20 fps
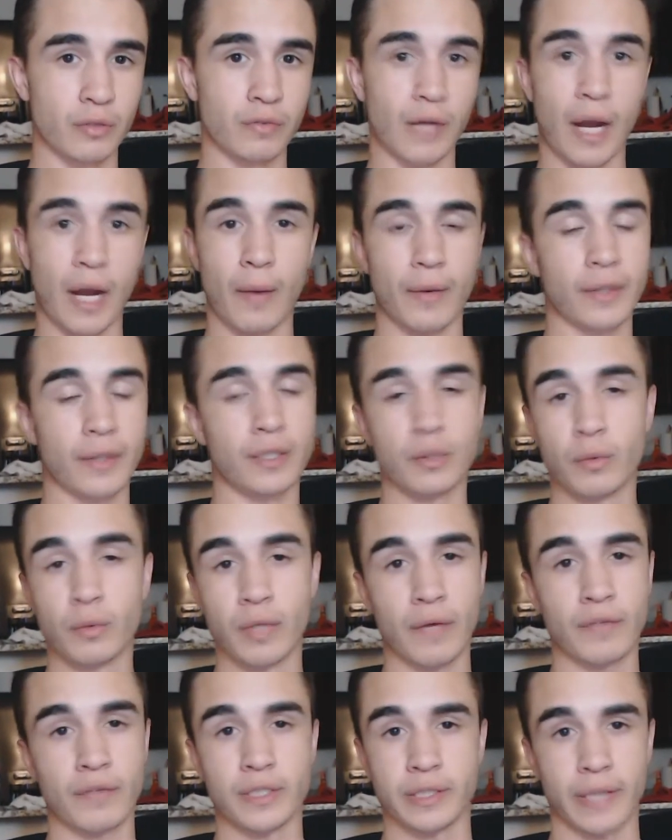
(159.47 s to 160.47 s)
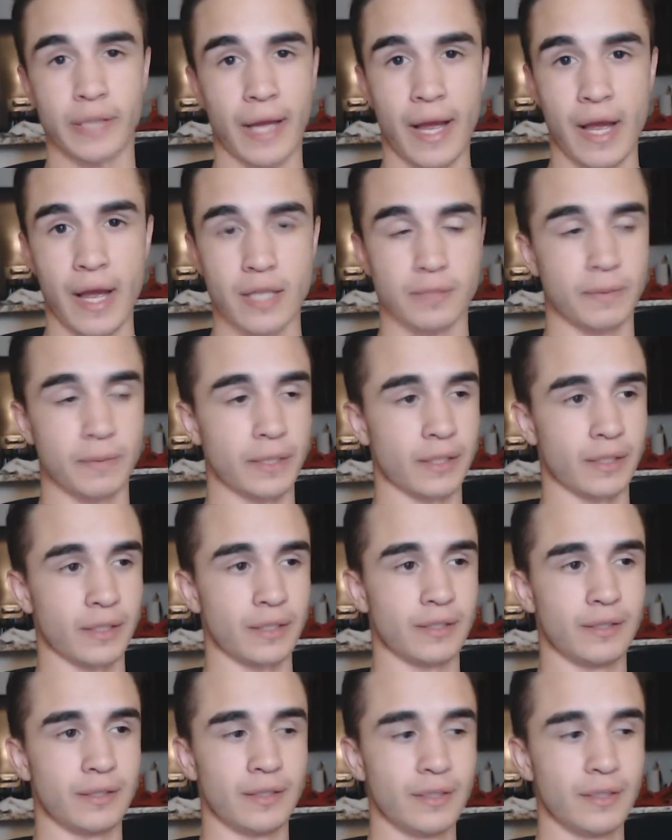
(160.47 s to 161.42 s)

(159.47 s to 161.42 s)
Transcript: I would do whatever she asked because